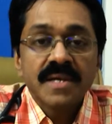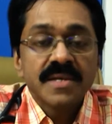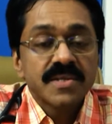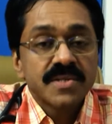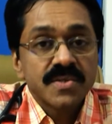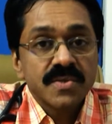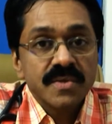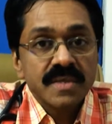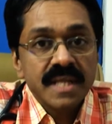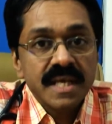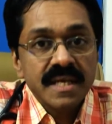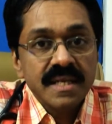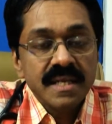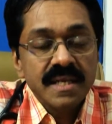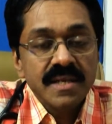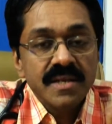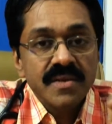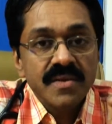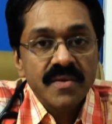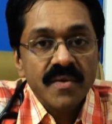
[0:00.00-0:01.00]
so that
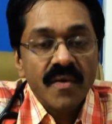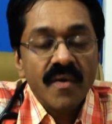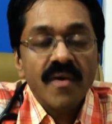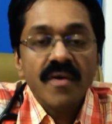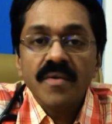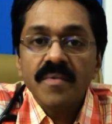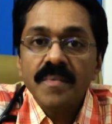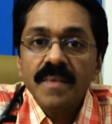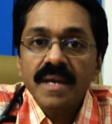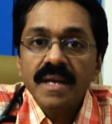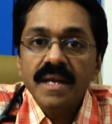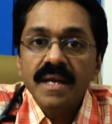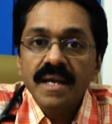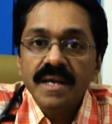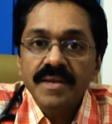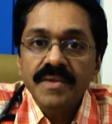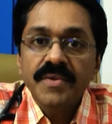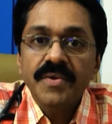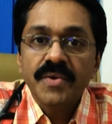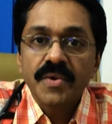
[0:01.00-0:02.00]
in normal
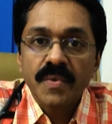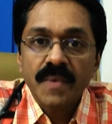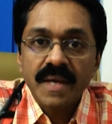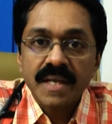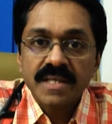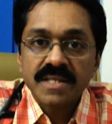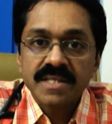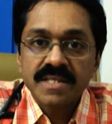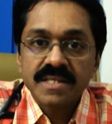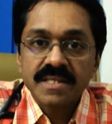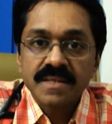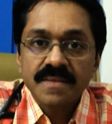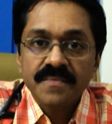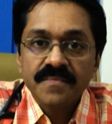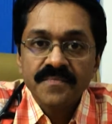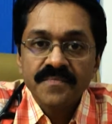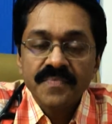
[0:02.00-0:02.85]
individuals,